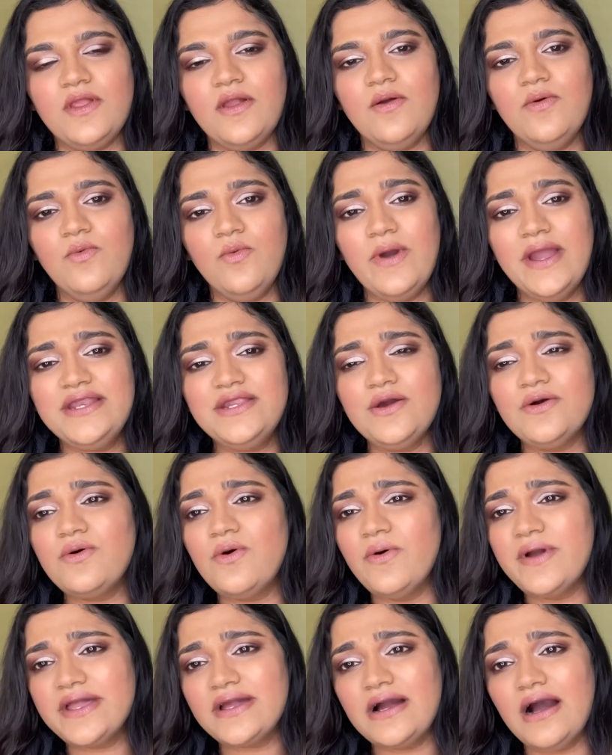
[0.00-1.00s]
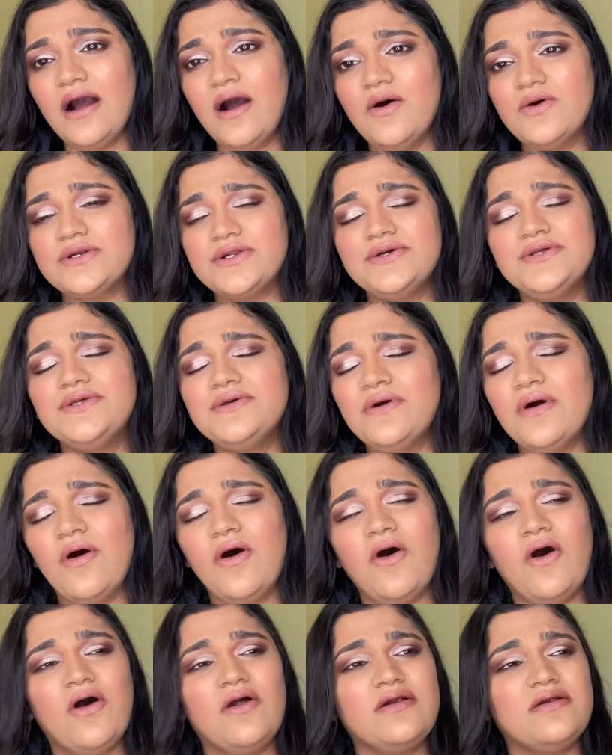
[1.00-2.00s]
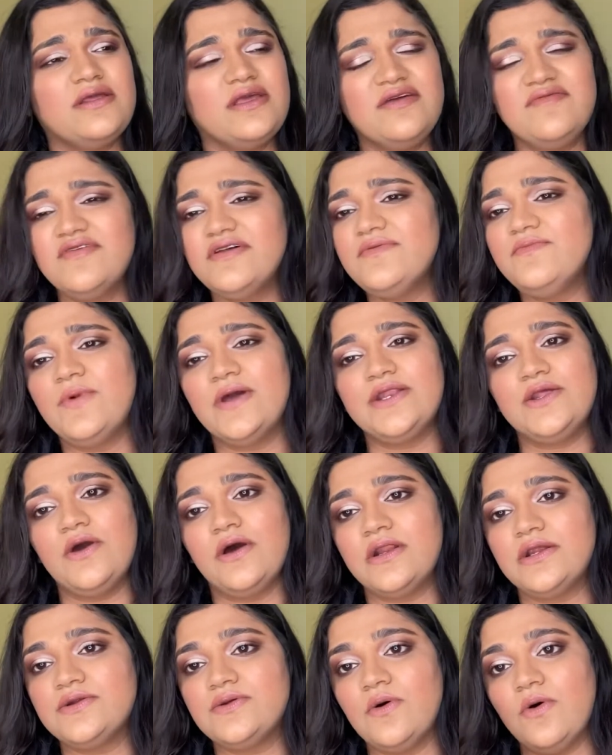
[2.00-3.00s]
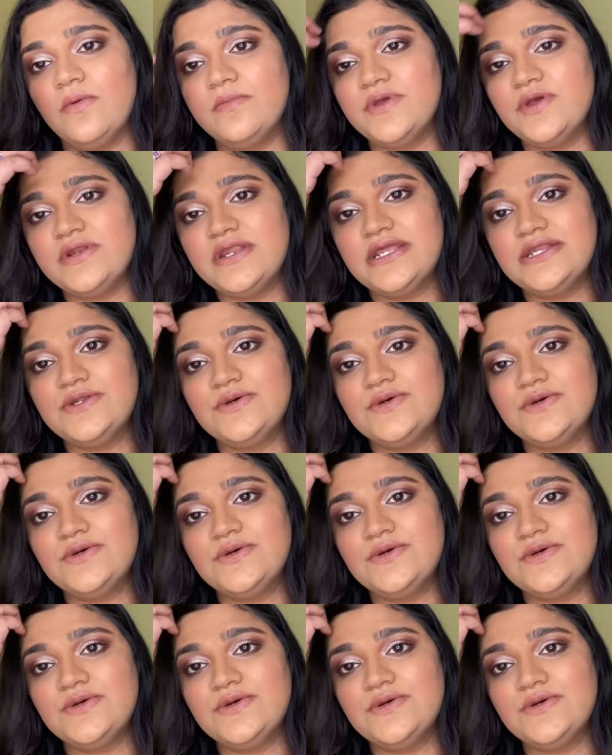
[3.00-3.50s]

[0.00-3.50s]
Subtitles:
when you're going out or even when you're at home. You need to